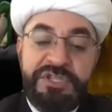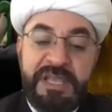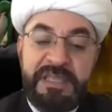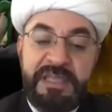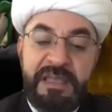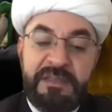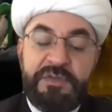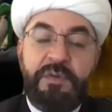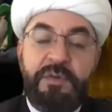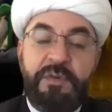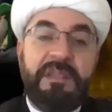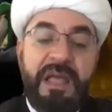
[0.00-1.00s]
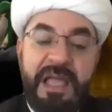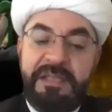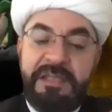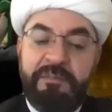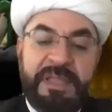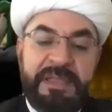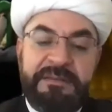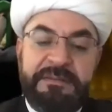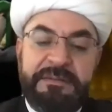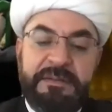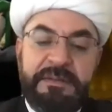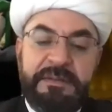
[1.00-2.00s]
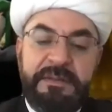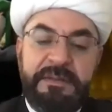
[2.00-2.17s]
To Allah I complain. Right?